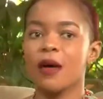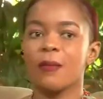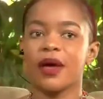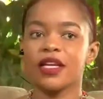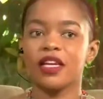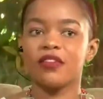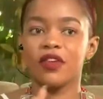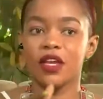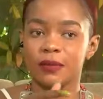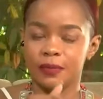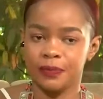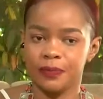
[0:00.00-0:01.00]
but
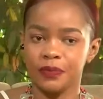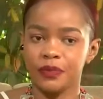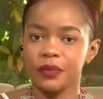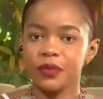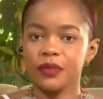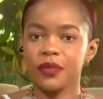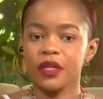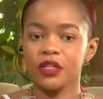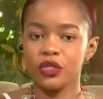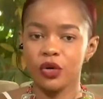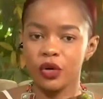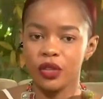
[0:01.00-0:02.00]
even
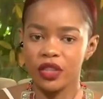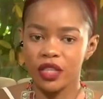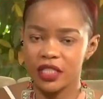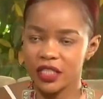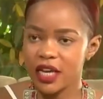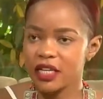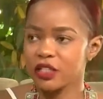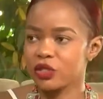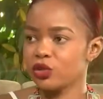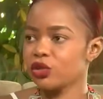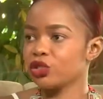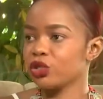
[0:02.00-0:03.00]
so the studies
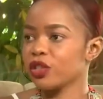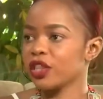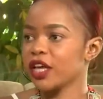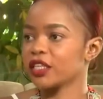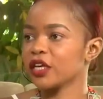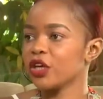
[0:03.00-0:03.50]
do show that